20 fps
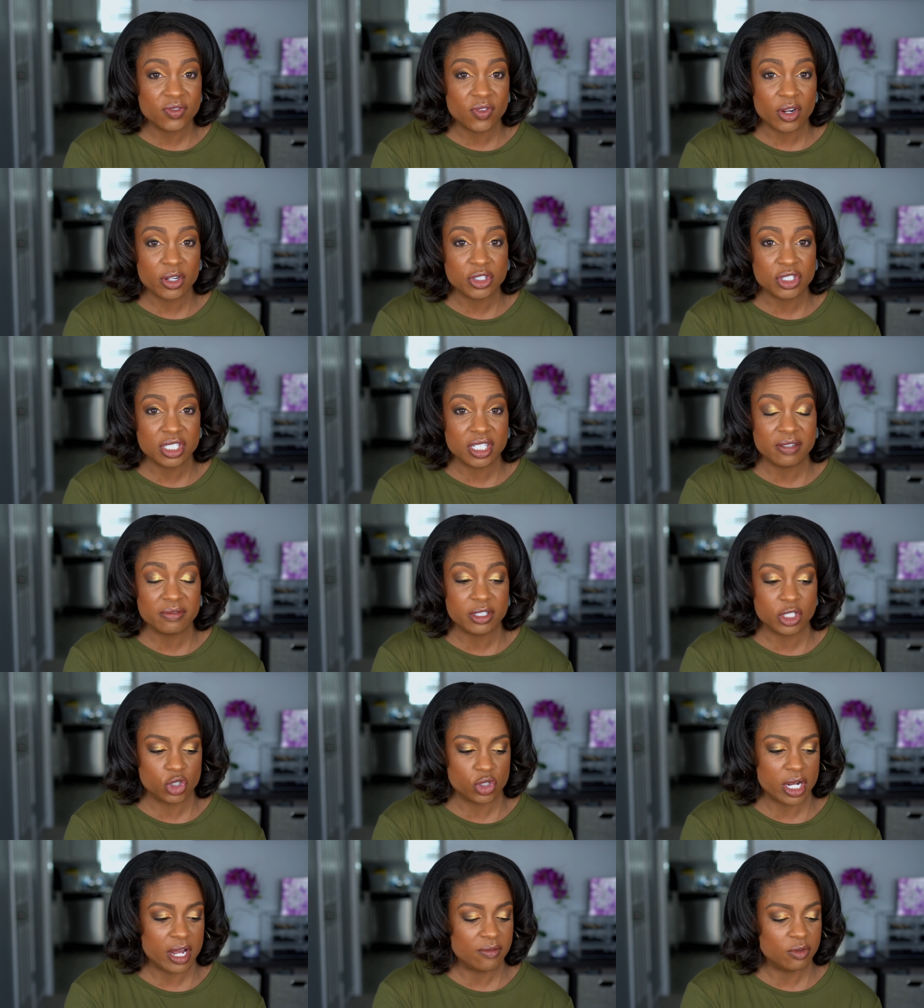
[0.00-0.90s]
version of
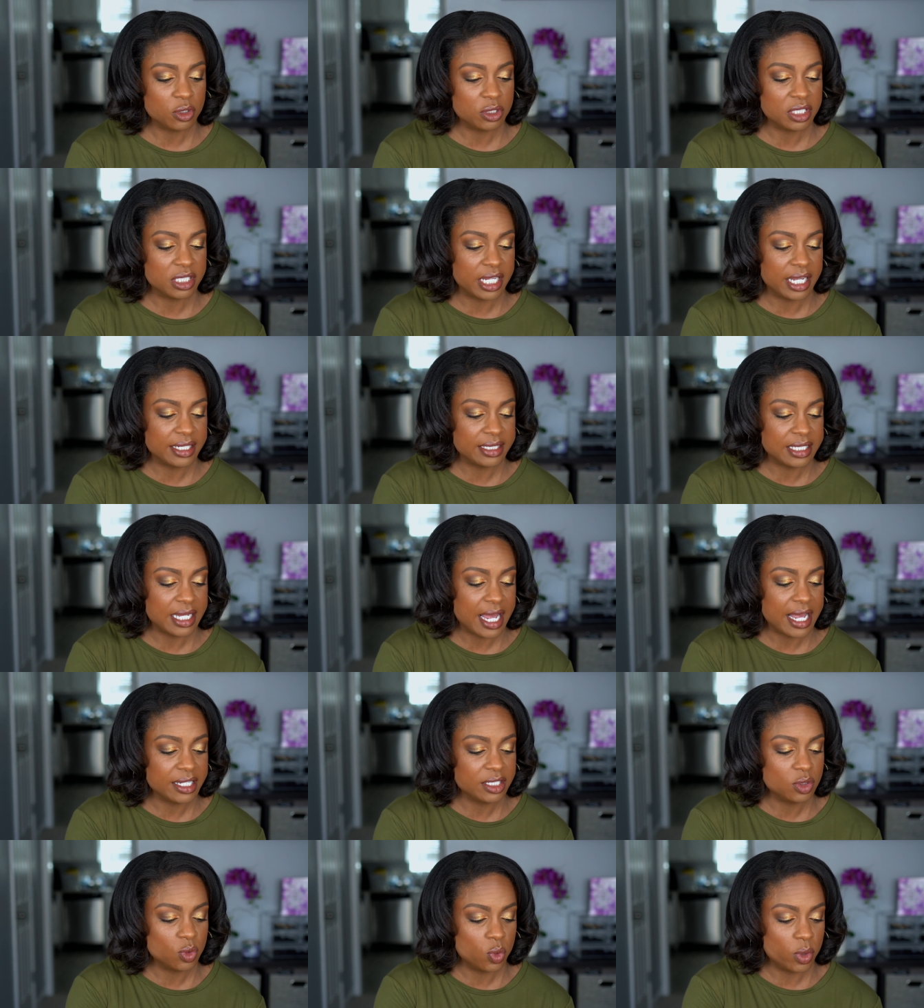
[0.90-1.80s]
the travel set
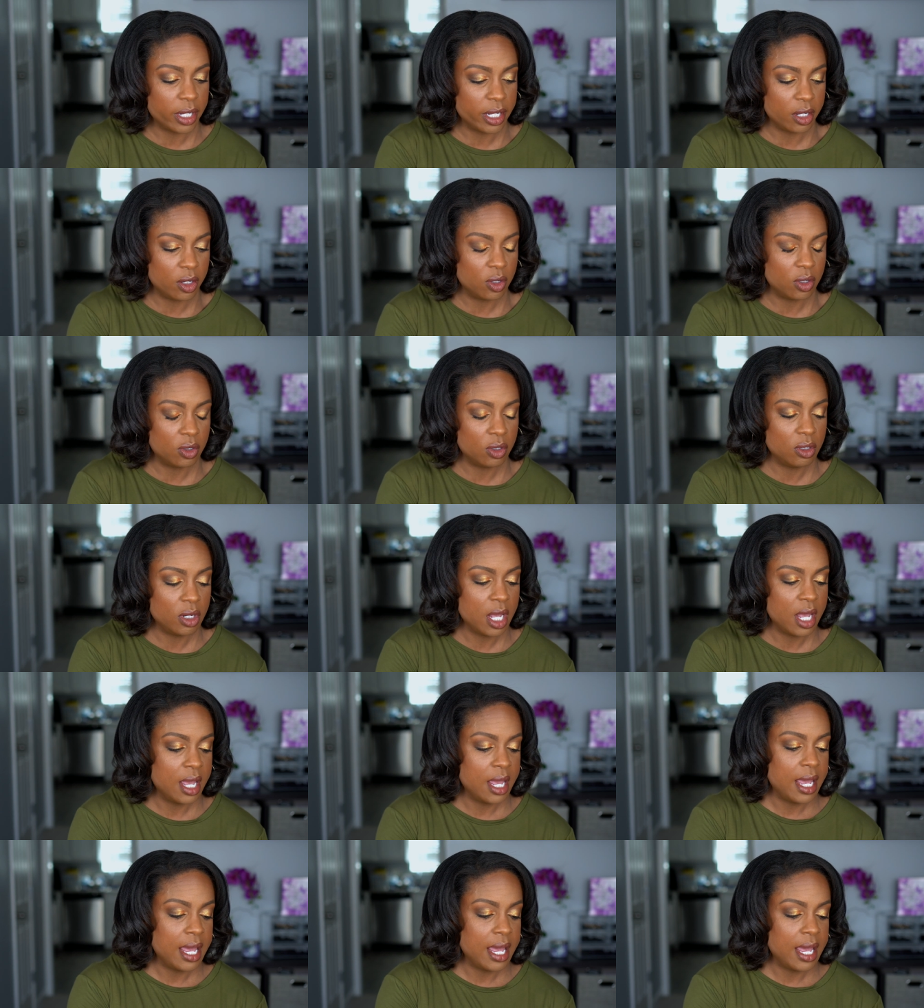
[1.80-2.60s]
as well